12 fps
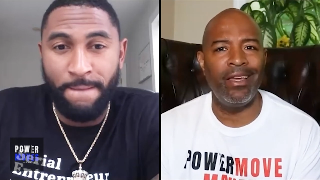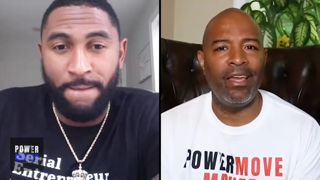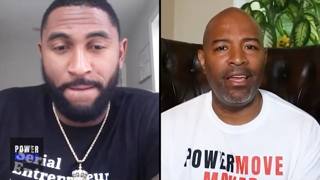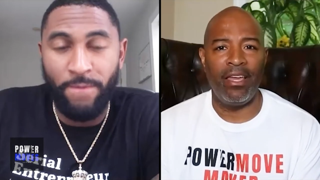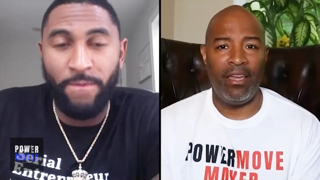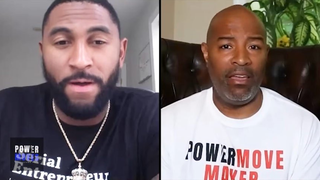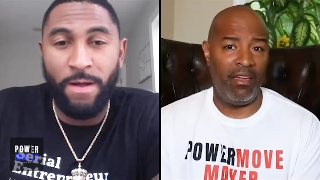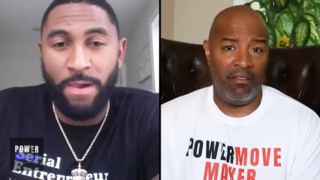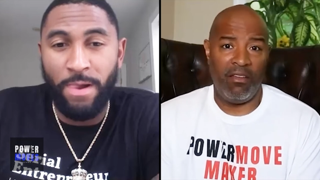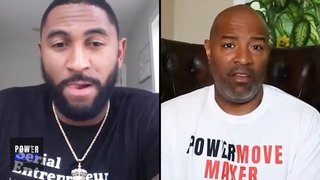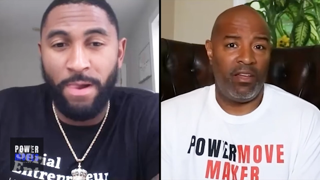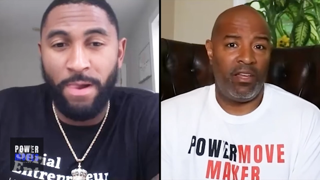Speaker 1: right?
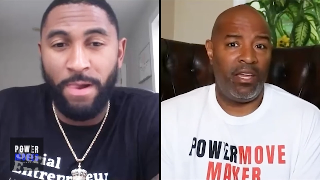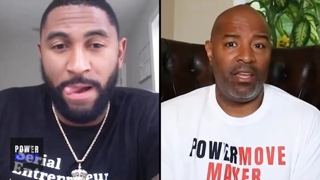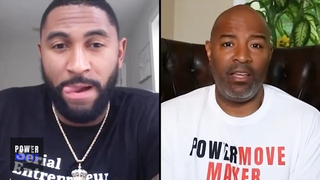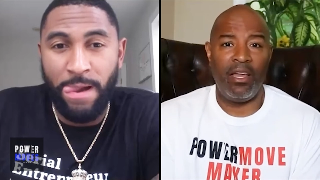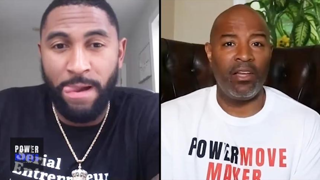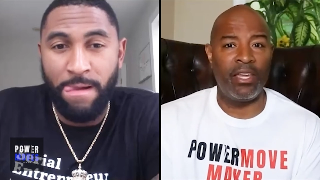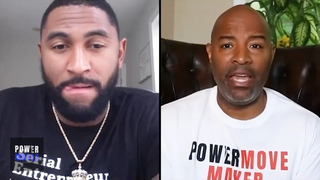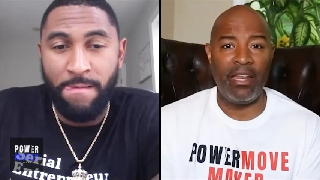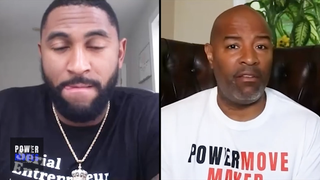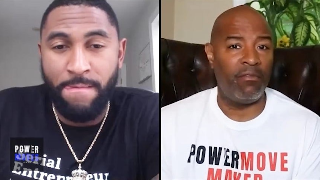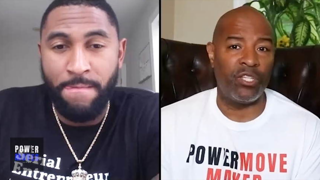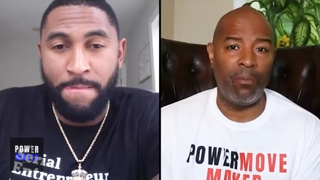Again, if
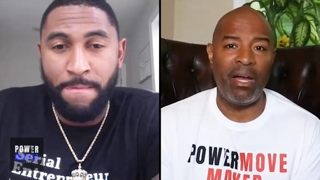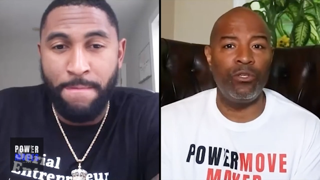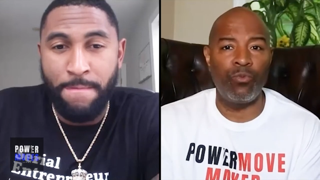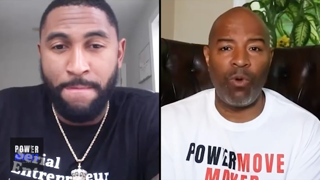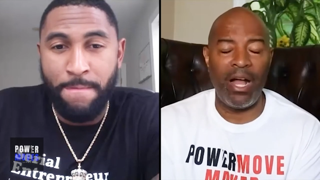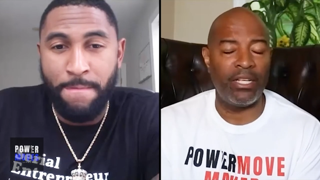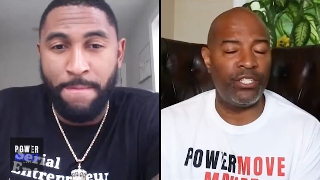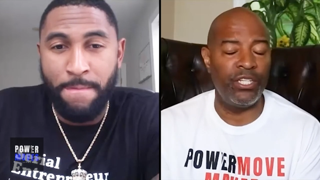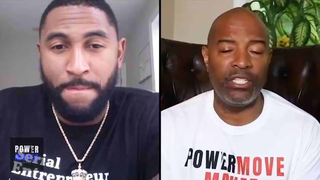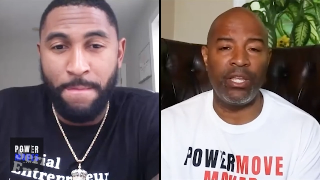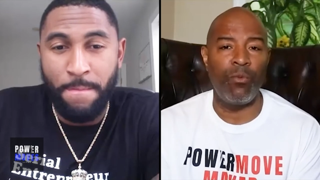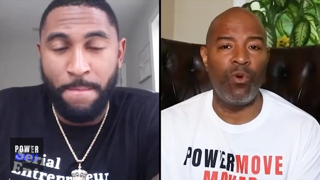somebody's watching this, they
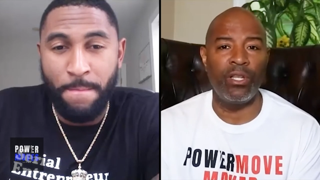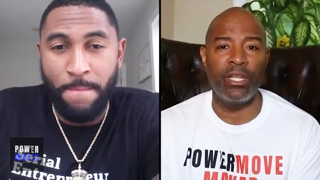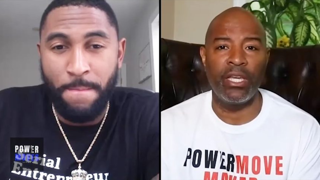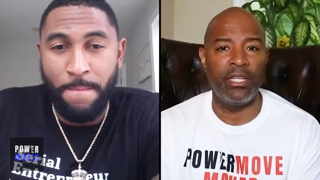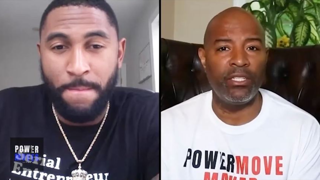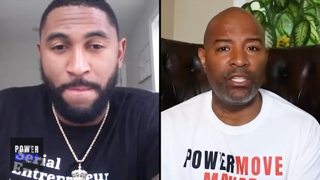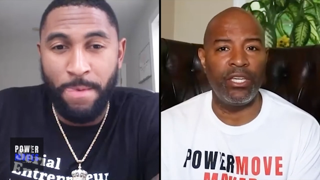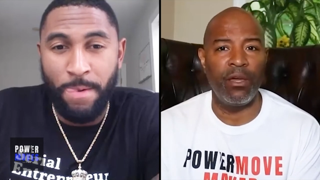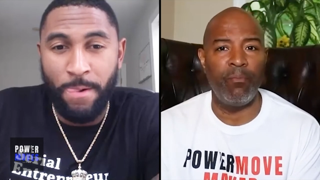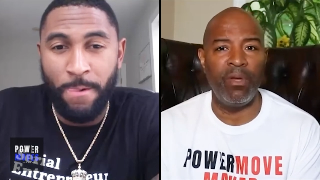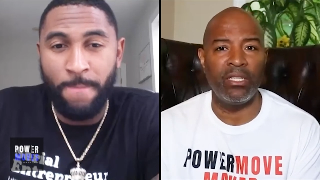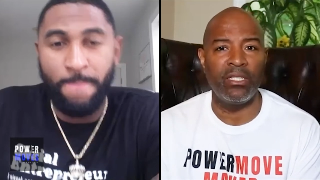wanting to get into your
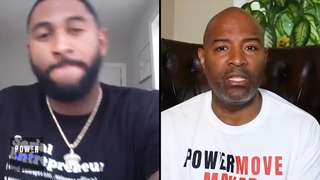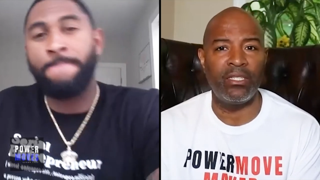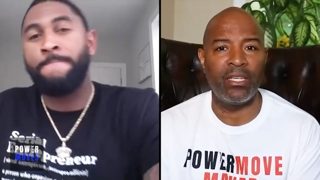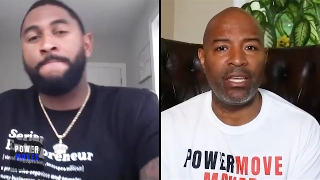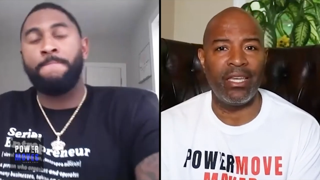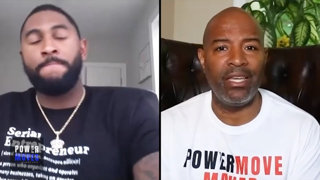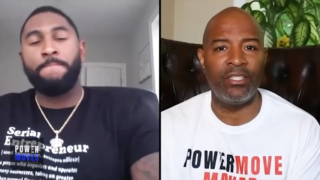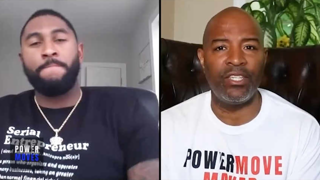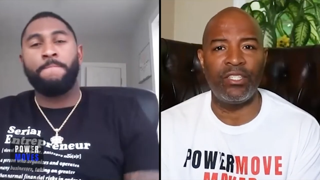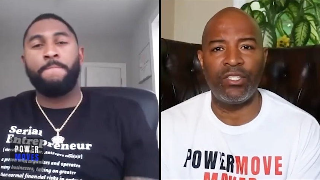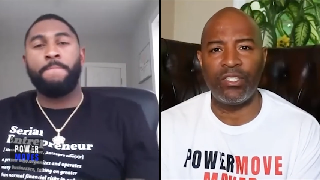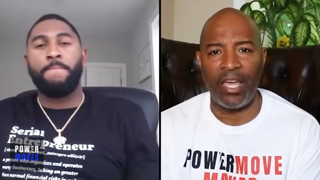business. Is it
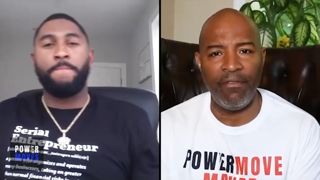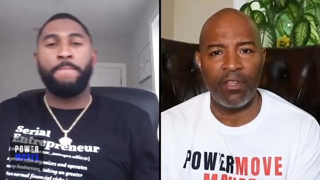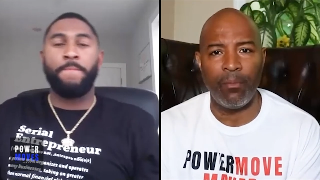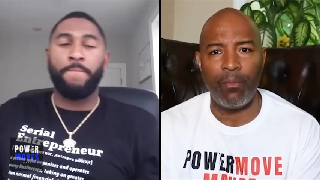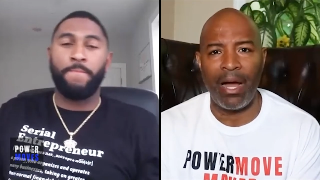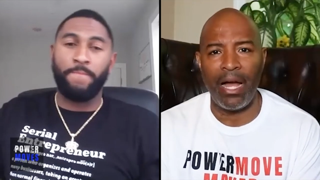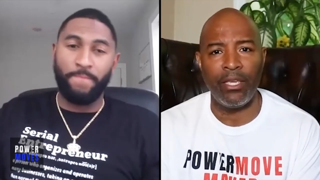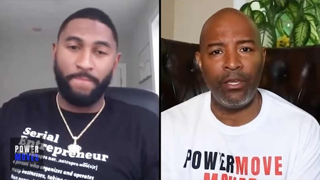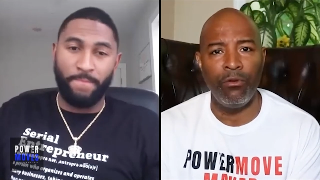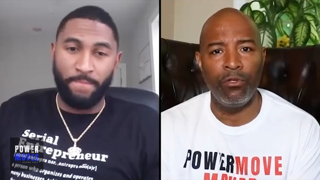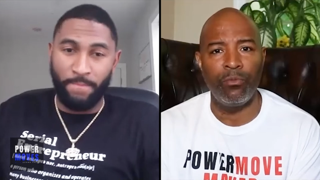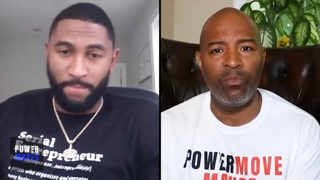safe to buy
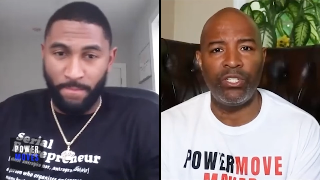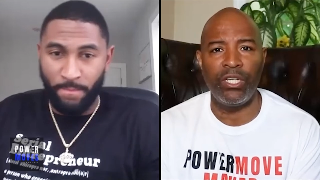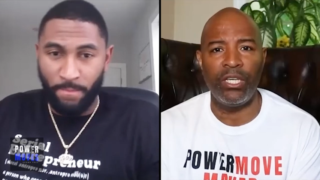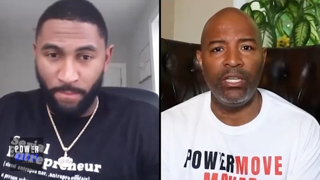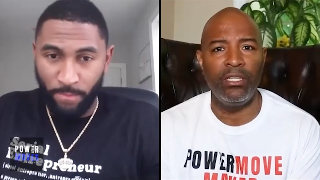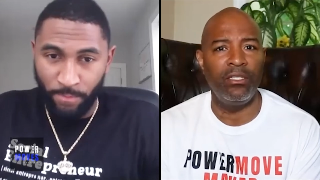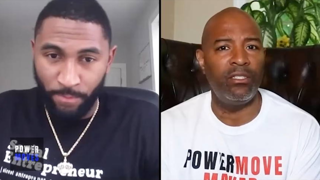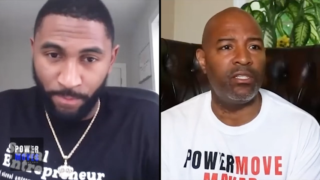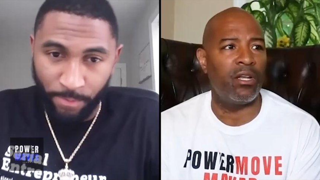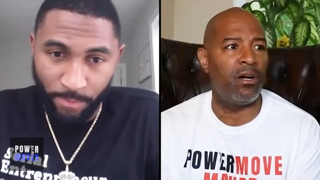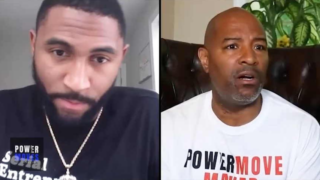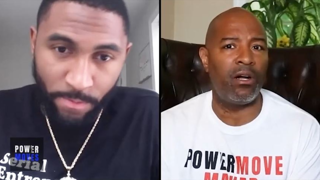used machines?
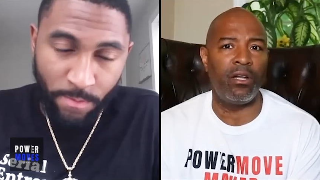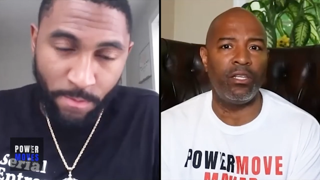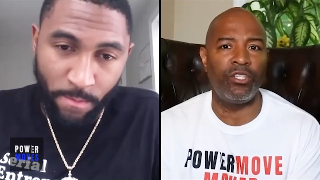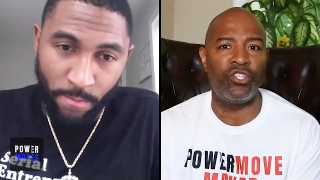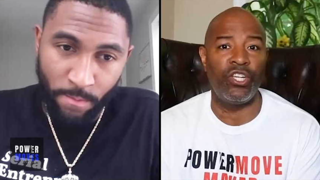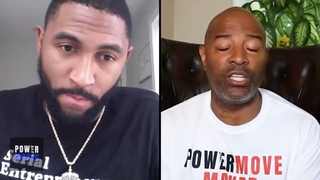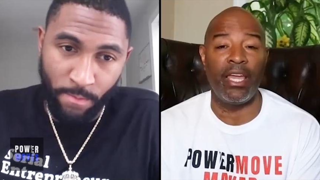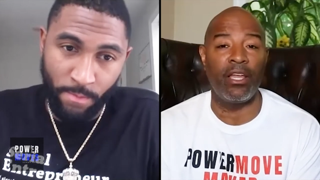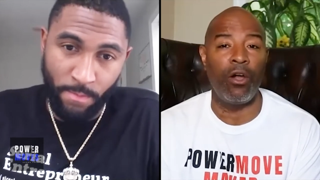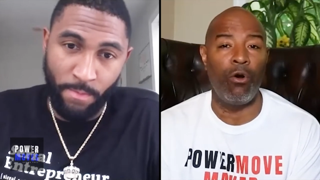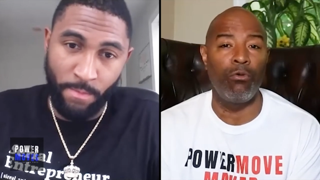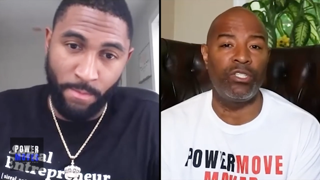Uh, should they
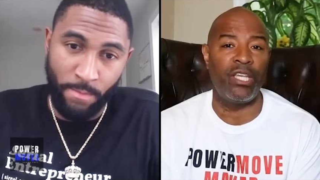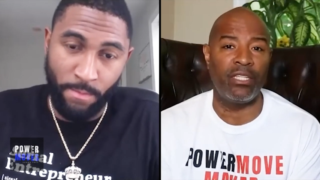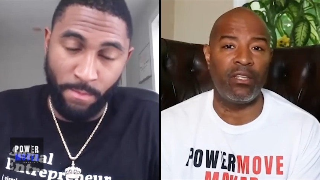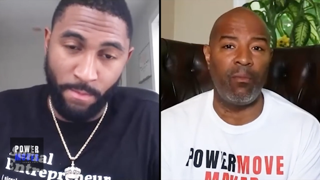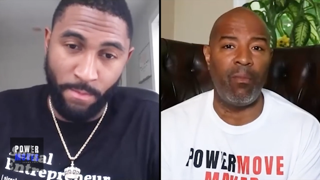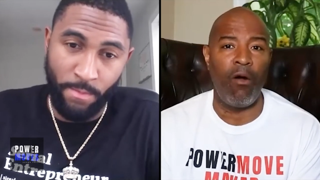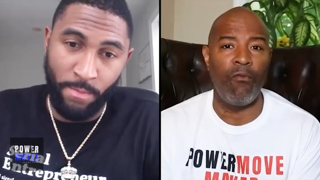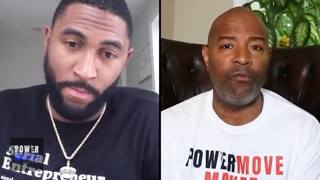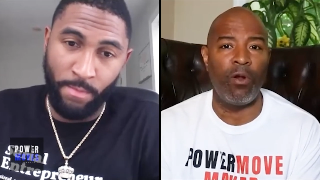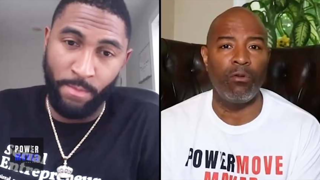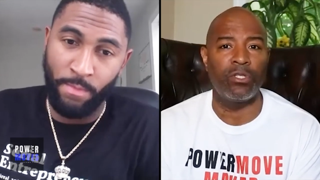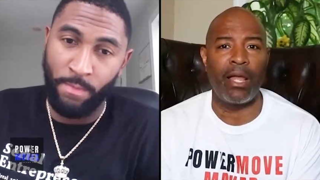go test them out
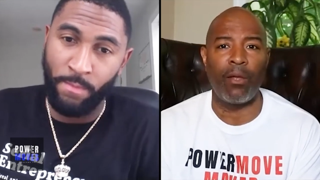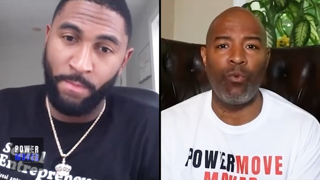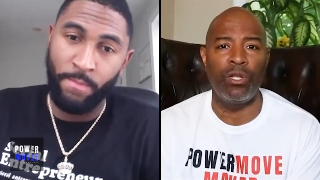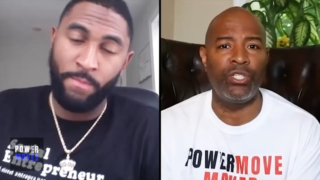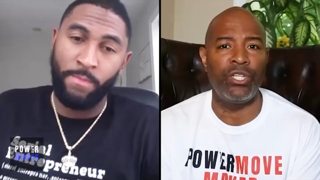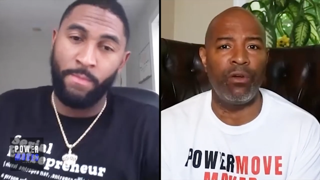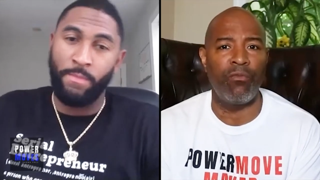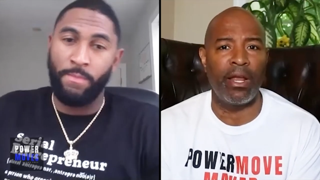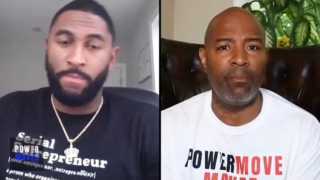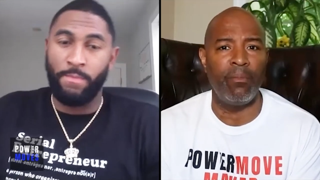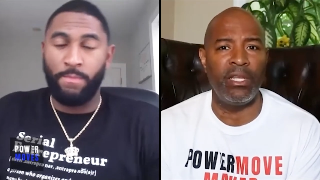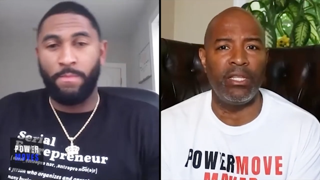first? Like, what is your
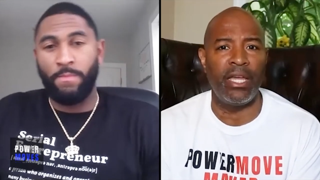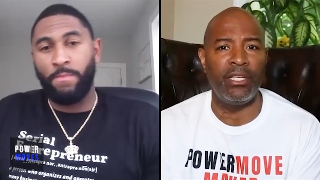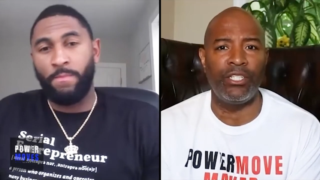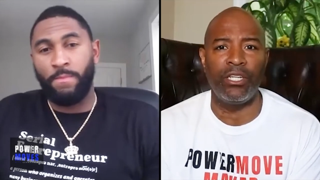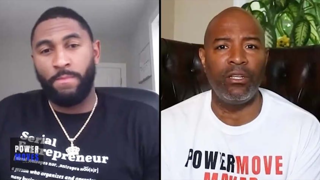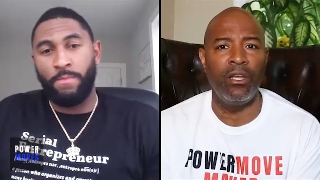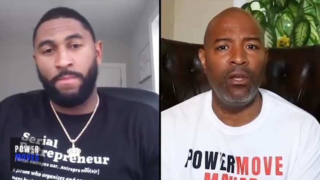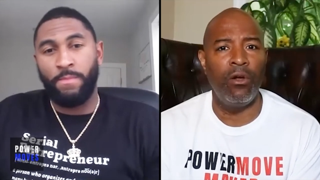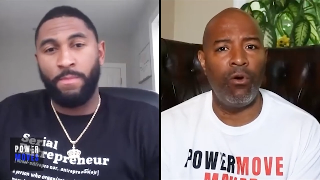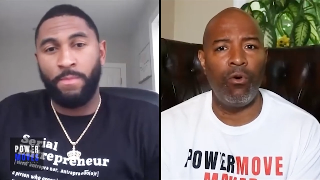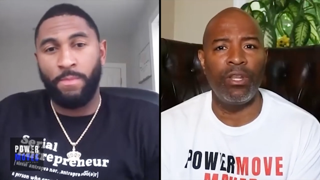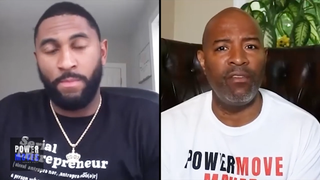recommendation on even